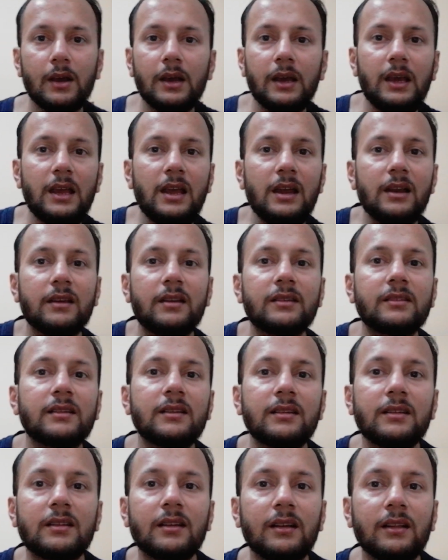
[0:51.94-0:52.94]
He
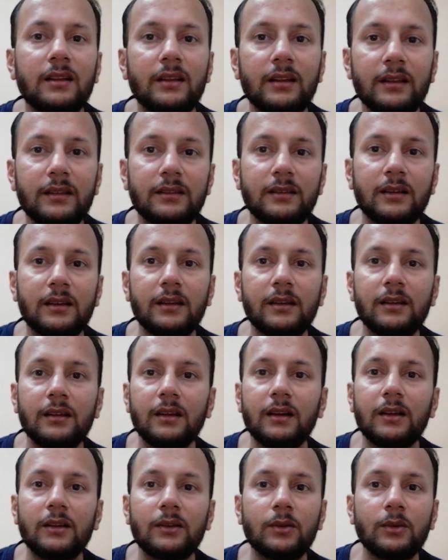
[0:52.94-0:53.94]
doesn't listen
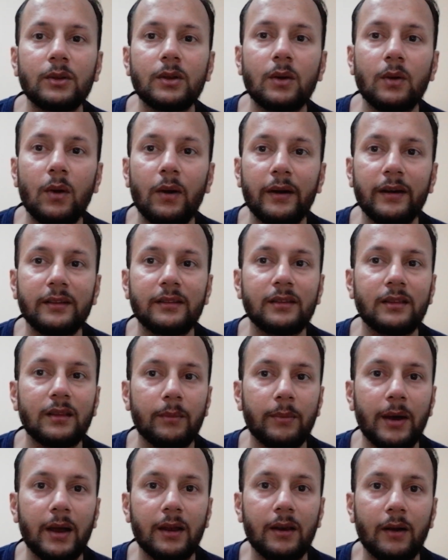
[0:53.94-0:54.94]
to the noise in the
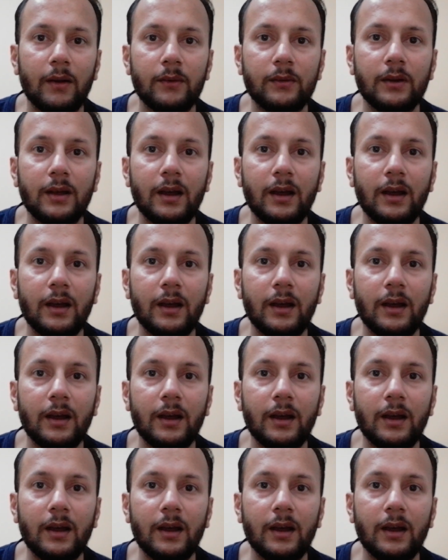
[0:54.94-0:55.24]
background,